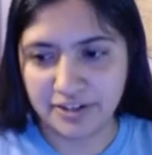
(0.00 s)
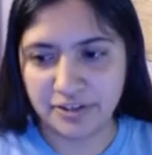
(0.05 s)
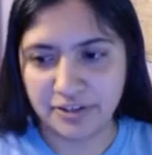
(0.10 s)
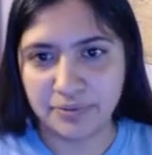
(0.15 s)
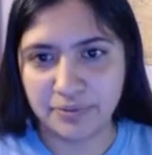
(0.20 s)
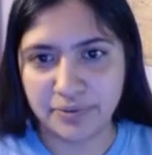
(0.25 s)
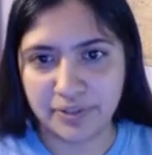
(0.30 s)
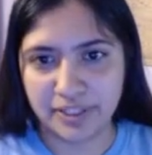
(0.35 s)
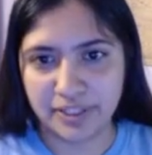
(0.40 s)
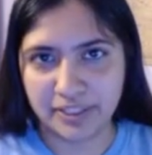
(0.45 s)
you
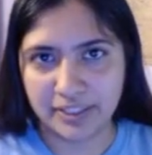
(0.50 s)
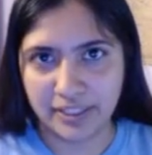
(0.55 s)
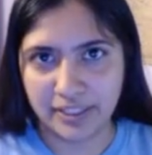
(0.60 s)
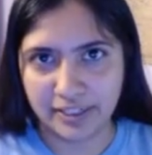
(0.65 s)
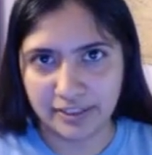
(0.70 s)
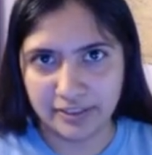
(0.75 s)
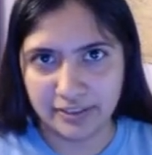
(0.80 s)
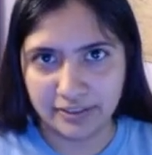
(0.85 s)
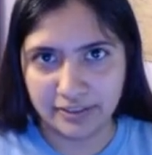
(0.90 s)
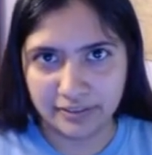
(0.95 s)
won't get
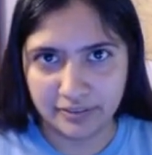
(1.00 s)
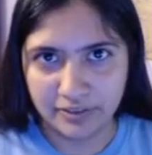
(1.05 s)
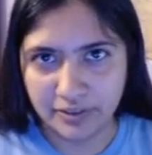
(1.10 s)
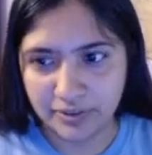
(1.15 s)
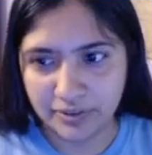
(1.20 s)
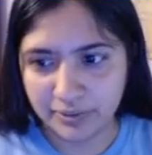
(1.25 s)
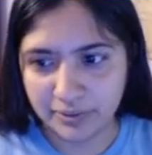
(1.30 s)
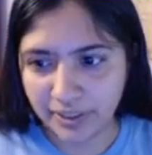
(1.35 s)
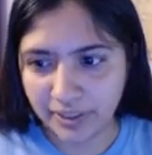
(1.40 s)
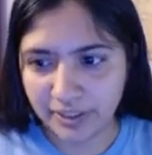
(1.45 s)
like a
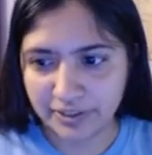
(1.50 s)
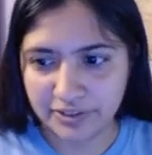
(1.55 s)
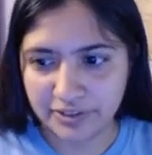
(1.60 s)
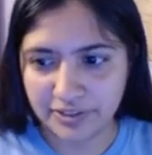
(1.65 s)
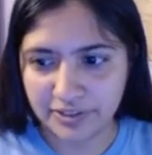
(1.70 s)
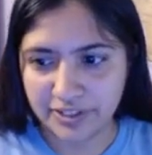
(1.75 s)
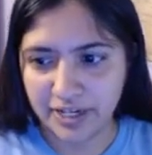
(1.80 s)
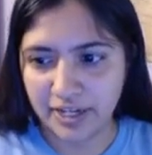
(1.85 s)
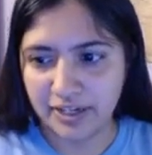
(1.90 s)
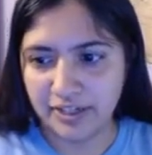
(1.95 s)
new layered
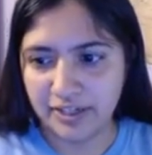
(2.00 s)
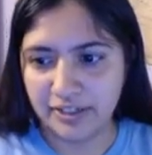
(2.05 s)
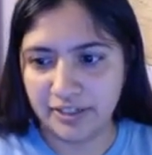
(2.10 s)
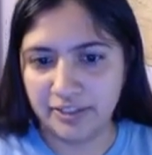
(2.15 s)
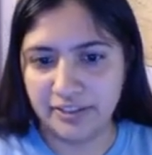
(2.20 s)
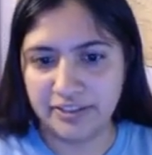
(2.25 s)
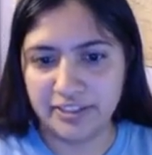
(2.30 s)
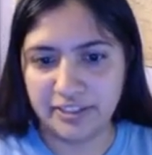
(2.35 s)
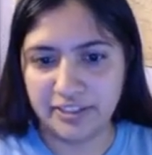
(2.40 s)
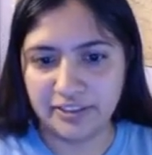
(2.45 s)

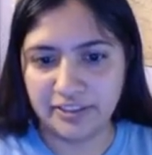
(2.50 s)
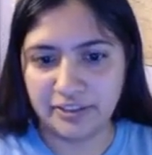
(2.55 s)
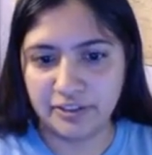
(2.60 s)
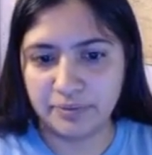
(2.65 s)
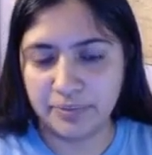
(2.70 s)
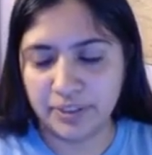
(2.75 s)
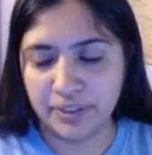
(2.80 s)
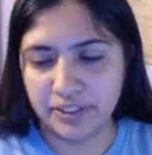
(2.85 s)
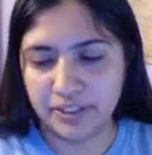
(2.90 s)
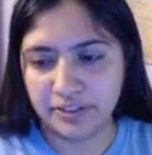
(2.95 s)
dialog
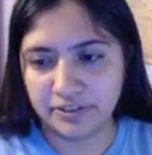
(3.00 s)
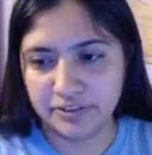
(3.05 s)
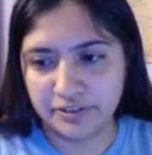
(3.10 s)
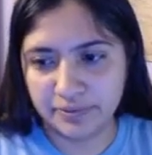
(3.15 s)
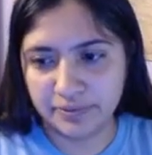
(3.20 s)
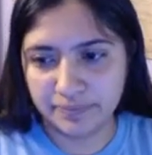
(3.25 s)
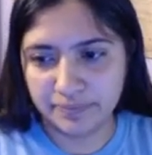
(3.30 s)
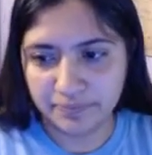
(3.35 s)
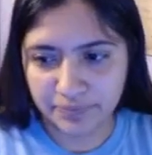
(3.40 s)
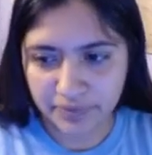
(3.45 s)
box.
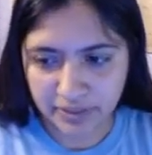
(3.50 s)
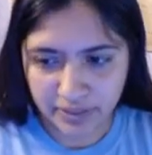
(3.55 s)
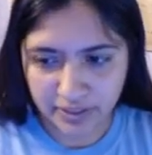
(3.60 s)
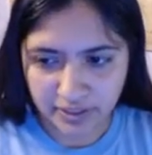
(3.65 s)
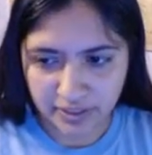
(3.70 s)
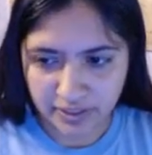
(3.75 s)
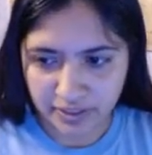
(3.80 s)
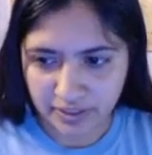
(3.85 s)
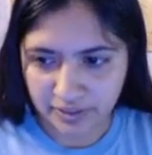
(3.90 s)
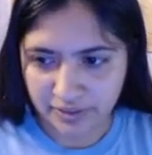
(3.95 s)

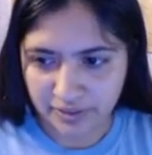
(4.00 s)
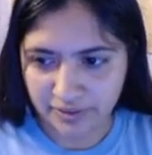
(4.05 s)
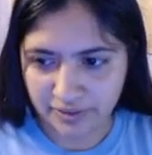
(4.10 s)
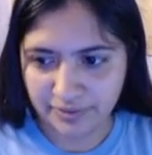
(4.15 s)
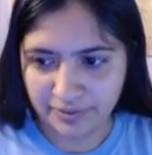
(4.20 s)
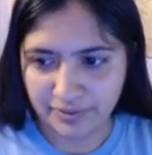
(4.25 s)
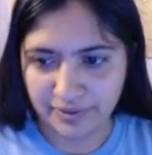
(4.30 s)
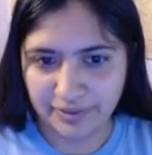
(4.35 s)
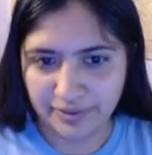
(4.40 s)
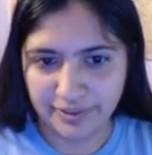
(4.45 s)

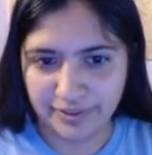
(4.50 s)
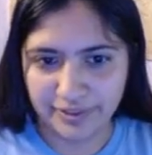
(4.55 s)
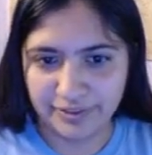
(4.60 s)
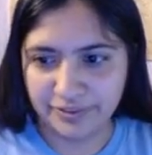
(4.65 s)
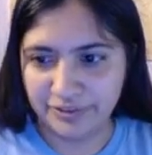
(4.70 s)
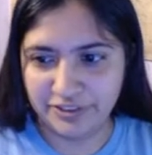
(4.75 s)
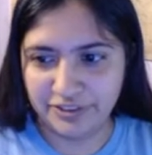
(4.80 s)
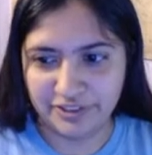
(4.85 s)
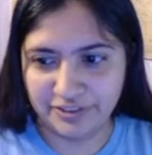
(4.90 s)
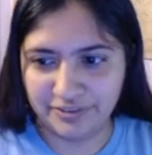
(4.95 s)

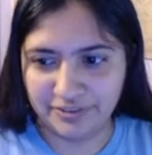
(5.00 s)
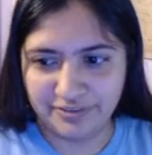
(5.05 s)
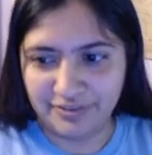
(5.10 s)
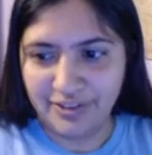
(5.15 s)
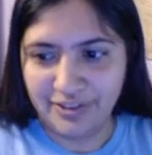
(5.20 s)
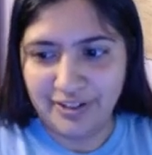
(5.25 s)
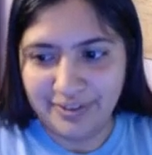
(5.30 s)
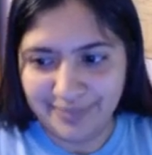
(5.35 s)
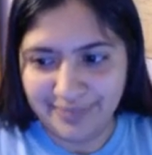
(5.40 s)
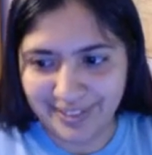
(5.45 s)
It'll just
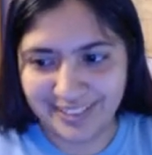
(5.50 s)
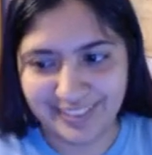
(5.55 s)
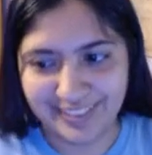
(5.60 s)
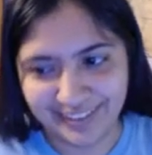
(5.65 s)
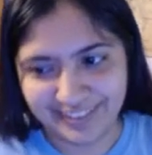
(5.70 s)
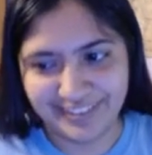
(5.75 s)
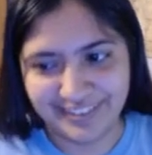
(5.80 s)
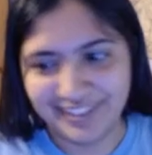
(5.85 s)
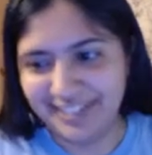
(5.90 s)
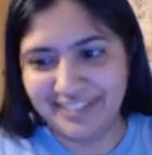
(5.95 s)
automatically
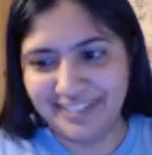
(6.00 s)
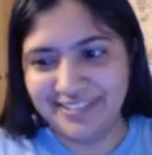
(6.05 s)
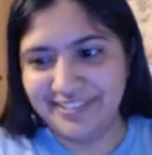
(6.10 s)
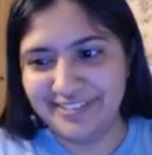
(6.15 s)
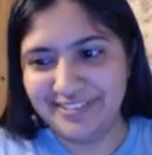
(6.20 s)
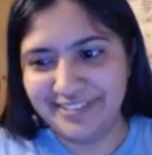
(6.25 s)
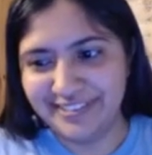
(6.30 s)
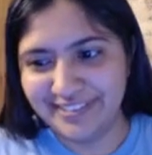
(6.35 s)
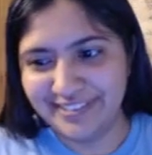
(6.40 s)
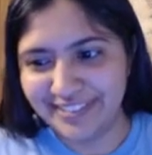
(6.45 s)
create
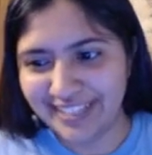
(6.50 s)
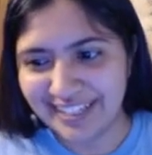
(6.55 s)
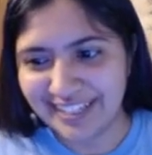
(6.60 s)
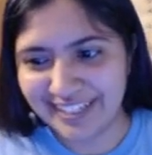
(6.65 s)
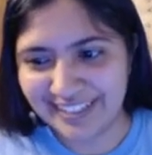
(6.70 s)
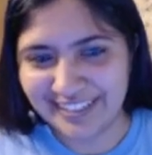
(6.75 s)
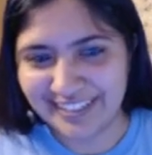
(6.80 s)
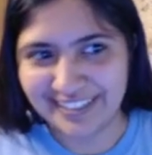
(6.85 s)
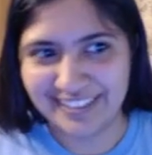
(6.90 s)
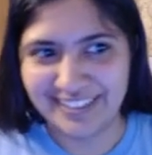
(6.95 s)
you a new
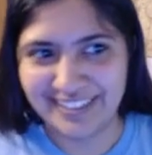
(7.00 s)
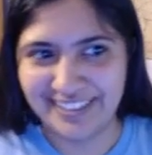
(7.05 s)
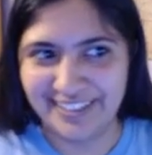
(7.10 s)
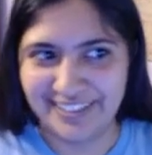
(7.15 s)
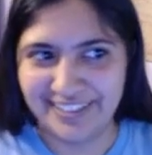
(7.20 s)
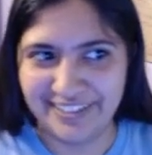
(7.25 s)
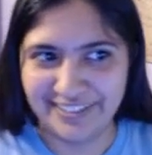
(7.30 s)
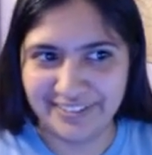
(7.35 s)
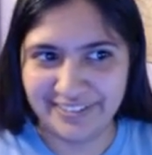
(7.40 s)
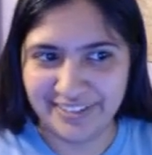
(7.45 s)
layer,
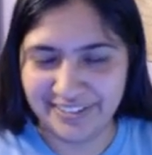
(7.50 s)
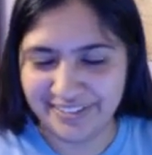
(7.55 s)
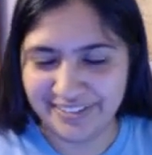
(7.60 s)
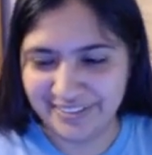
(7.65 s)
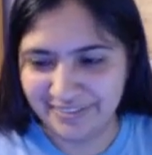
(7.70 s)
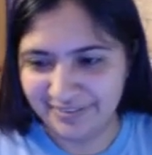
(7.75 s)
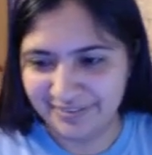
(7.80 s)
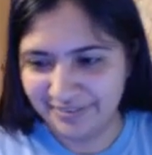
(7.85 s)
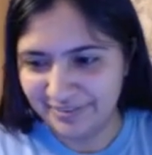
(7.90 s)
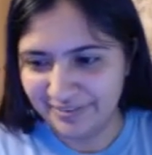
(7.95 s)
and you have to
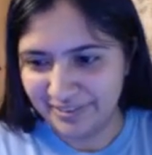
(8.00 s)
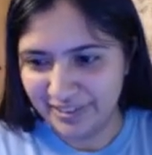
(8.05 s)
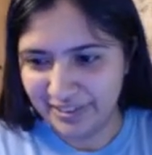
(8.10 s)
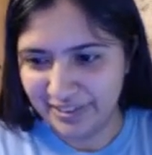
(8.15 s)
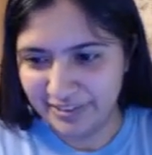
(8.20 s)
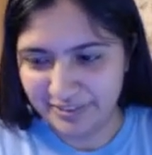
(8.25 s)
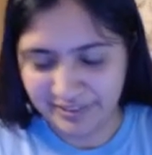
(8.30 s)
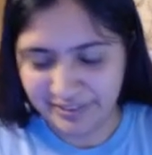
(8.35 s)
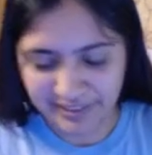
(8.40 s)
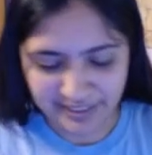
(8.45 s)

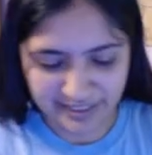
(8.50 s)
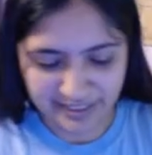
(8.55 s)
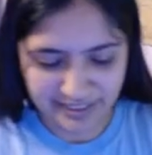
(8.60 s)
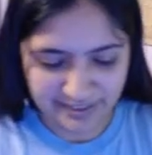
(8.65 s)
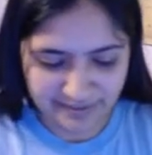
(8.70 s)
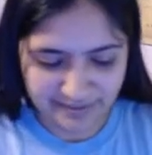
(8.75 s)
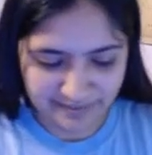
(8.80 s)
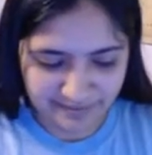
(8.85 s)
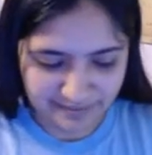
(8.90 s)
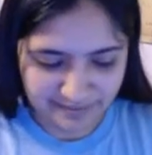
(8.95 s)
go in
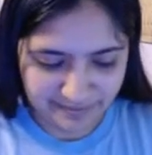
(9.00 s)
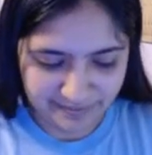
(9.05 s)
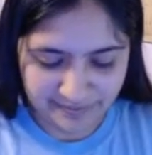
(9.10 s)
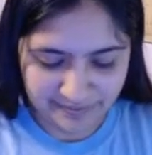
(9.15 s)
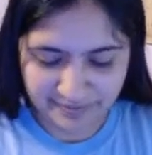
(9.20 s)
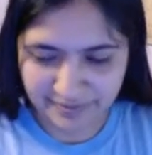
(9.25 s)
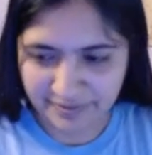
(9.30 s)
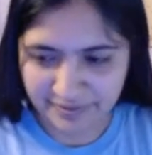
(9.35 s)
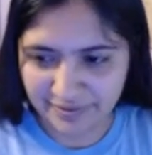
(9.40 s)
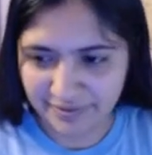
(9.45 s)
and
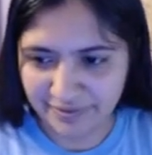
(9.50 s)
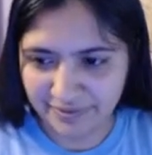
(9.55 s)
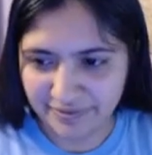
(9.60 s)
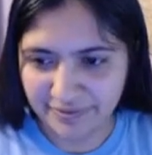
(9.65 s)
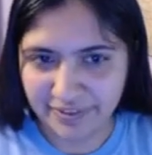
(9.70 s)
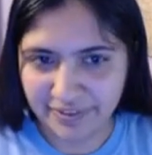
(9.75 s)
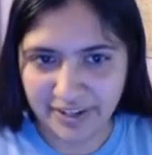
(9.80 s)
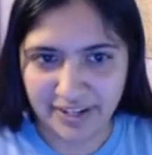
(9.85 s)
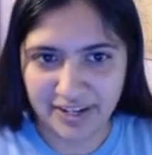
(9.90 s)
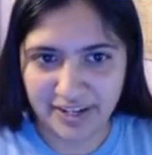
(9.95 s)

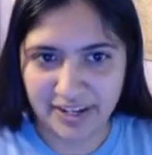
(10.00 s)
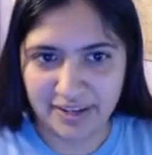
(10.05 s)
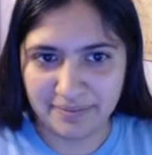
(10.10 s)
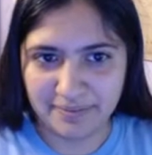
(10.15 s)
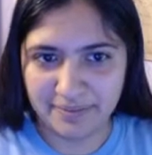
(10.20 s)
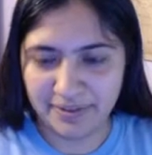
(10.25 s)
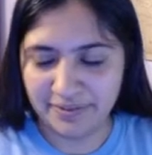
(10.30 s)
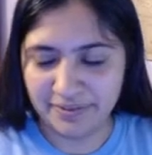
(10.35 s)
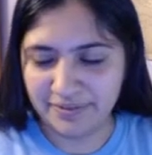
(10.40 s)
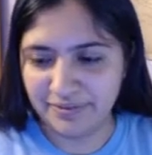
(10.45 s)
rename
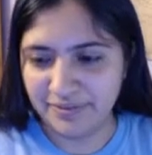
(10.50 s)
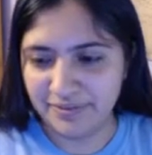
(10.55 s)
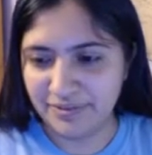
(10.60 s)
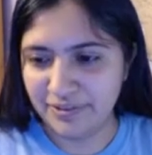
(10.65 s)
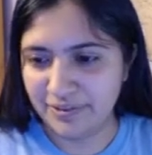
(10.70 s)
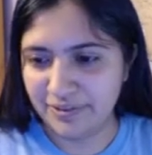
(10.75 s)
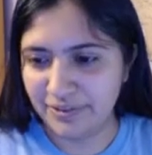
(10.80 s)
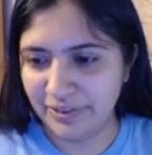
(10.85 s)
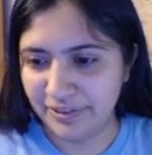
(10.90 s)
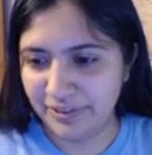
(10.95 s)
and
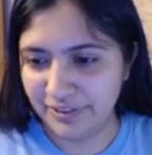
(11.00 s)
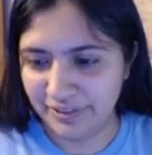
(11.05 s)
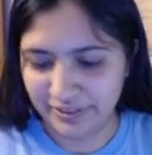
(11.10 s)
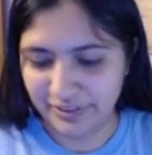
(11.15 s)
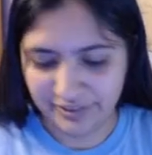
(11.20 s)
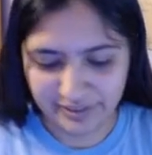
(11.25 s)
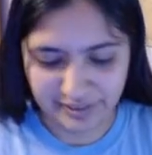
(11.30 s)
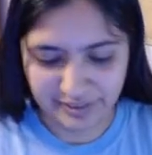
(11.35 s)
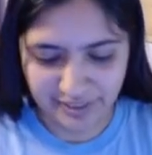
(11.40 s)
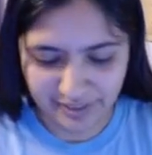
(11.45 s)
do all
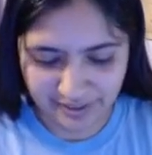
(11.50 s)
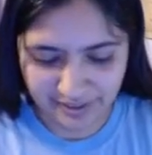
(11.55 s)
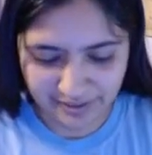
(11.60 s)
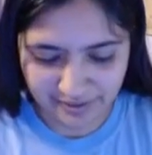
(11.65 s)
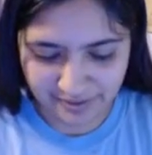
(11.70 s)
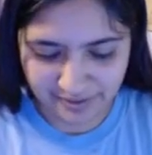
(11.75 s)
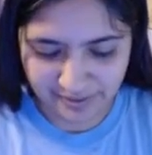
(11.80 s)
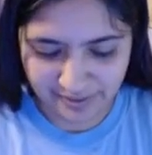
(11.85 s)
the things.